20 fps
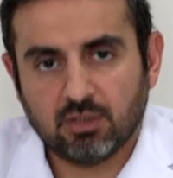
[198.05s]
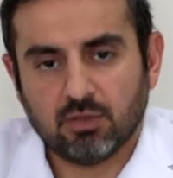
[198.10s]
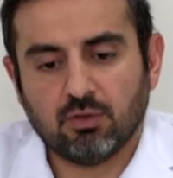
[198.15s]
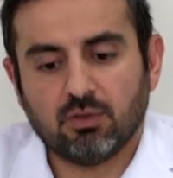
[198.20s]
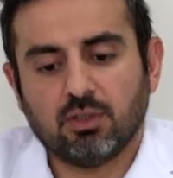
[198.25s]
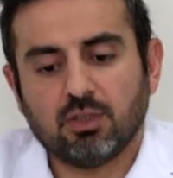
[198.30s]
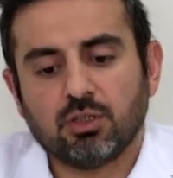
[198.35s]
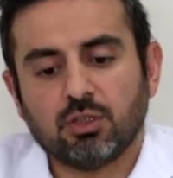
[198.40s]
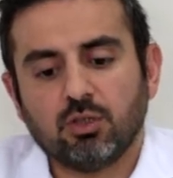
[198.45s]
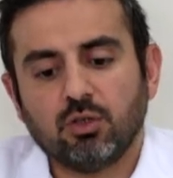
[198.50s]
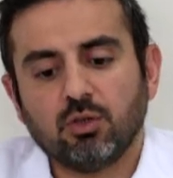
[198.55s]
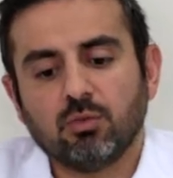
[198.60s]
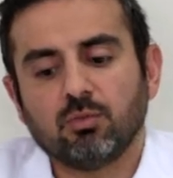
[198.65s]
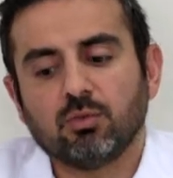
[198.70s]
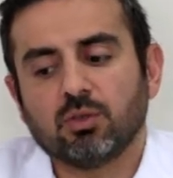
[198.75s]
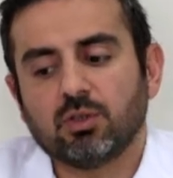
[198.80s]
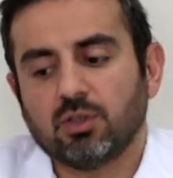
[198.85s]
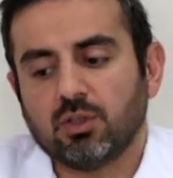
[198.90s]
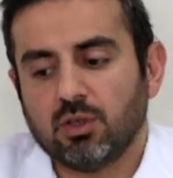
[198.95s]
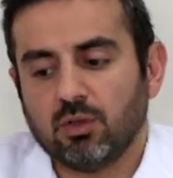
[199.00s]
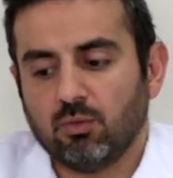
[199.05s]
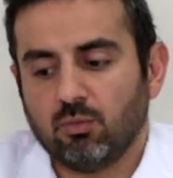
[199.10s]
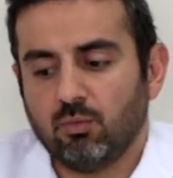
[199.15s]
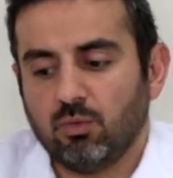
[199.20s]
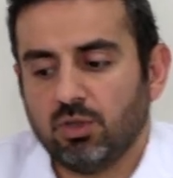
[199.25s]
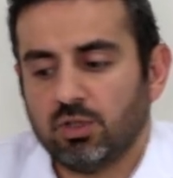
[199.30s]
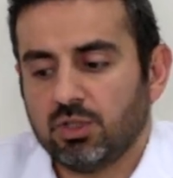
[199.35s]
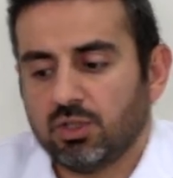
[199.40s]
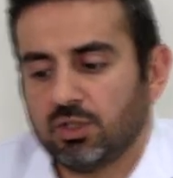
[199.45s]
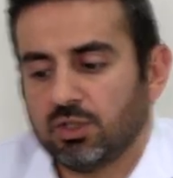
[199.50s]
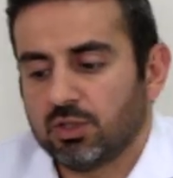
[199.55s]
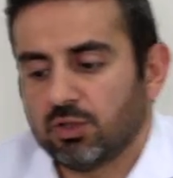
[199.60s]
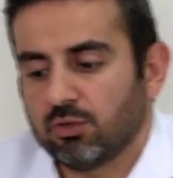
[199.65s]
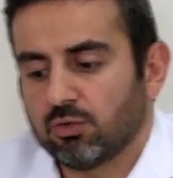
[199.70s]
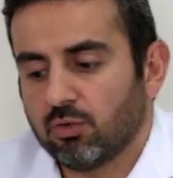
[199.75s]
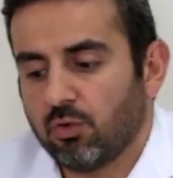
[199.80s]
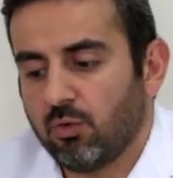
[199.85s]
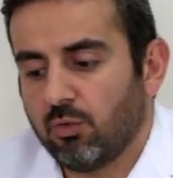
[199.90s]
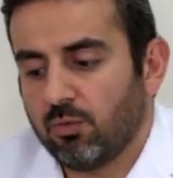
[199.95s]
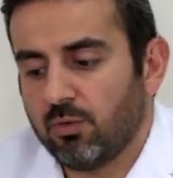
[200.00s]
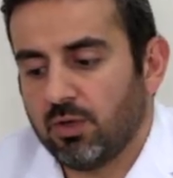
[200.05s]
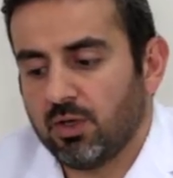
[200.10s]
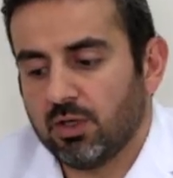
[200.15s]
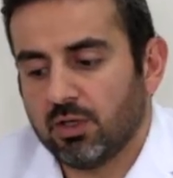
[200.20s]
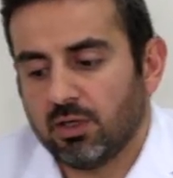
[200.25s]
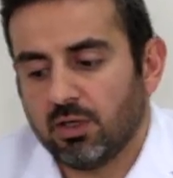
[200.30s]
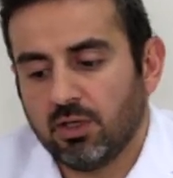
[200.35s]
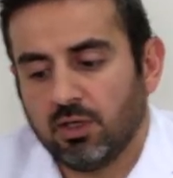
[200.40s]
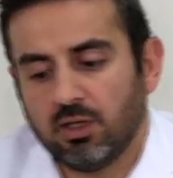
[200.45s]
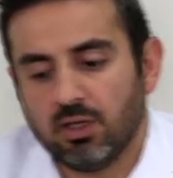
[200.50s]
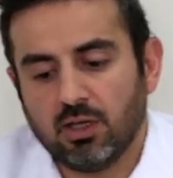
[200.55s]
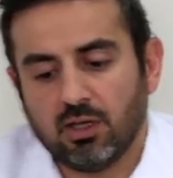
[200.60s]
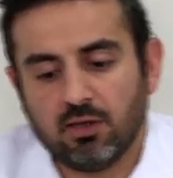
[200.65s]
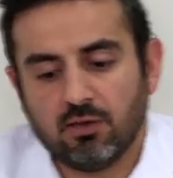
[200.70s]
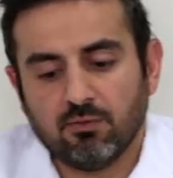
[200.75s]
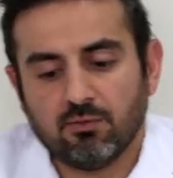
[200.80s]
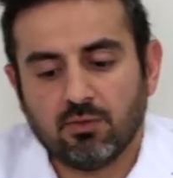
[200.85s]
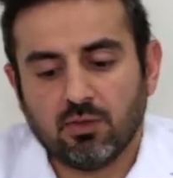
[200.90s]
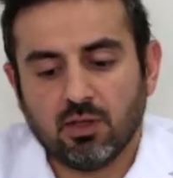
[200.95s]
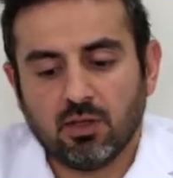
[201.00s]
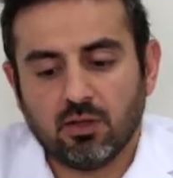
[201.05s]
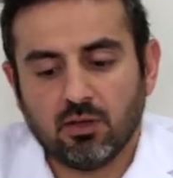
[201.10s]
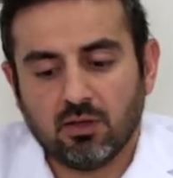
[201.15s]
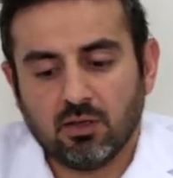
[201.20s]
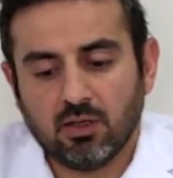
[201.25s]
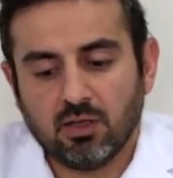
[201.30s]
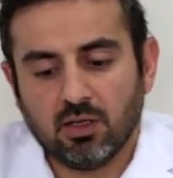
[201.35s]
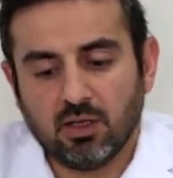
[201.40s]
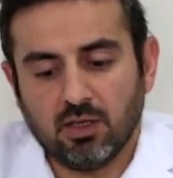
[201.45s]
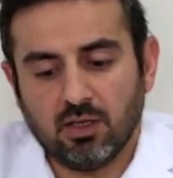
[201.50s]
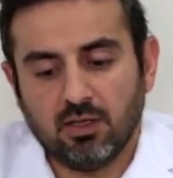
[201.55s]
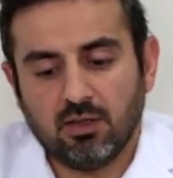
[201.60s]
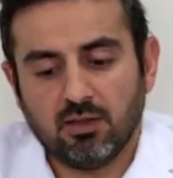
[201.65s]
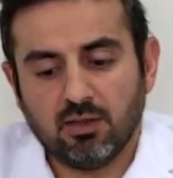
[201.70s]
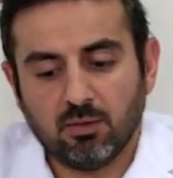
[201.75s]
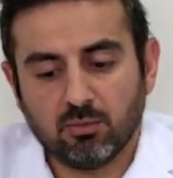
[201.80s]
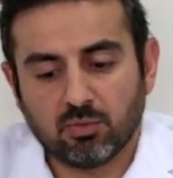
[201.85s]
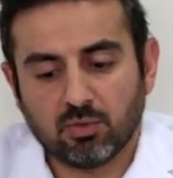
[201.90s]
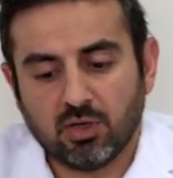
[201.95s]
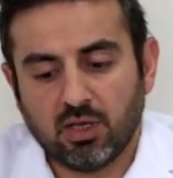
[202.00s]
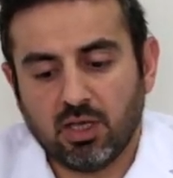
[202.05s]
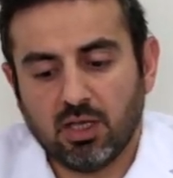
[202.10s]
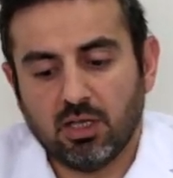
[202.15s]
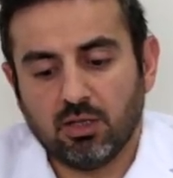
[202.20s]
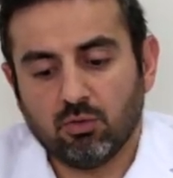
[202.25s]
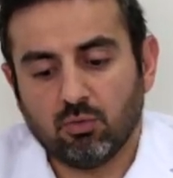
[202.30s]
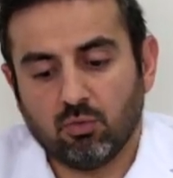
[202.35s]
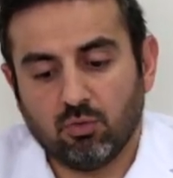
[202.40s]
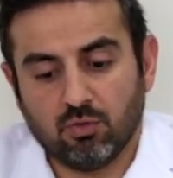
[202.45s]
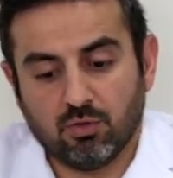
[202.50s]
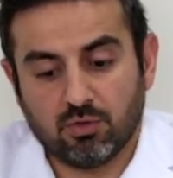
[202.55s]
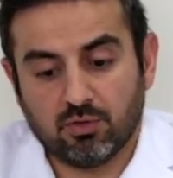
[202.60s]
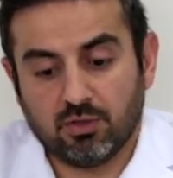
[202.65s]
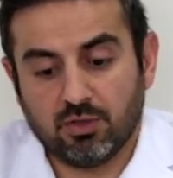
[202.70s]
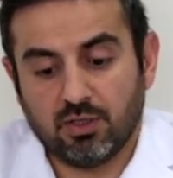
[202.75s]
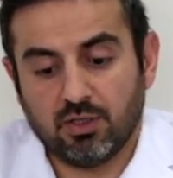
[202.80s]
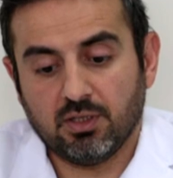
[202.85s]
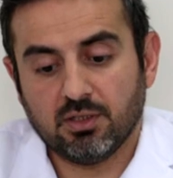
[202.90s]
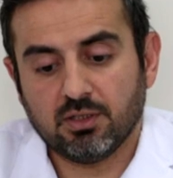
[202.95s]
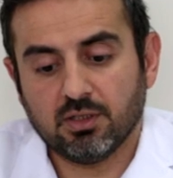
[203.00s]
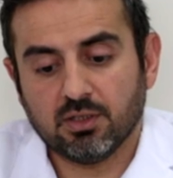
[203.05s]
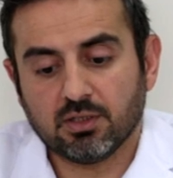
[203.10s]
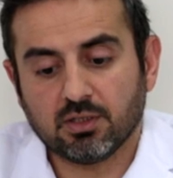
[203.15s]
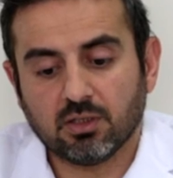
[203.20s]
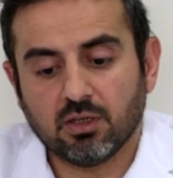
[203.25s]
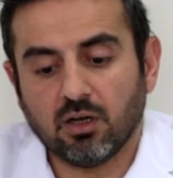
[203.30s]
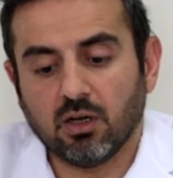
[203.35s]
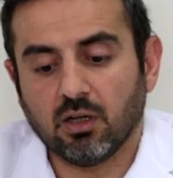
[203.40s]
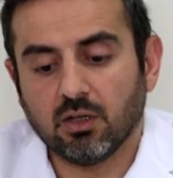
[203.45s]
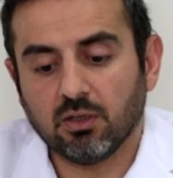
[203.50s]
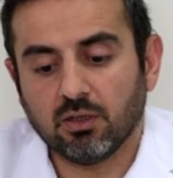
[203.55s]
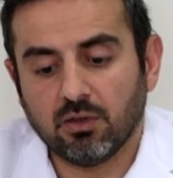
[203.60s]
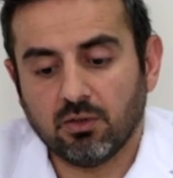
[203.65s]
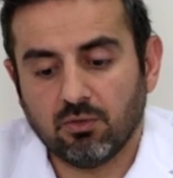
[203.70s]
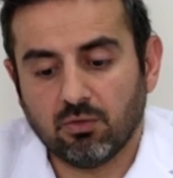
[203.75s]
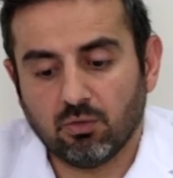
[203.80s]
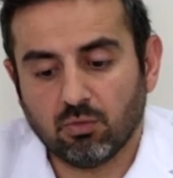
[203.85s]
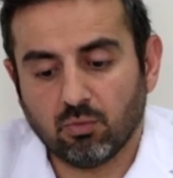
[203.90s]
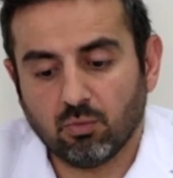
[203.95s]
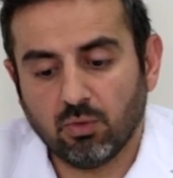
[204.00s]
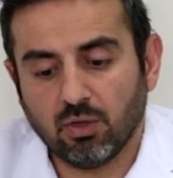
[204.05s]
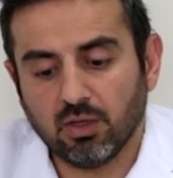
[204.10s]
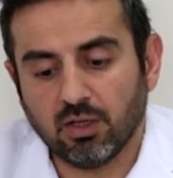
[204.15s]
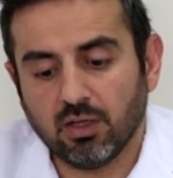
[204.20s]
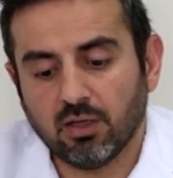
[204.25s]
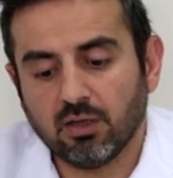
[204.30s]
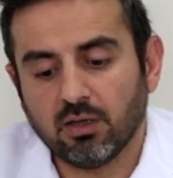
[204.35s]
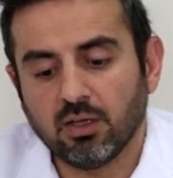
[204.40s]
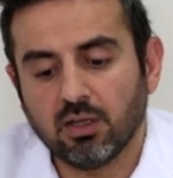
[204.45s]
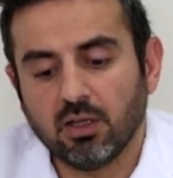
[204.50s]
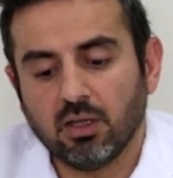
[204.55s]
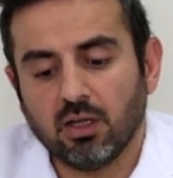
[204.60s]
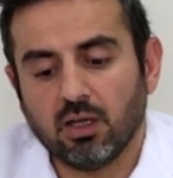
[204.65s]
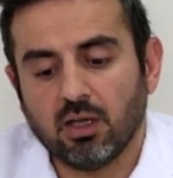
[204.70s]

So the tumor which is growing in the brain or in the skull, if you're willing,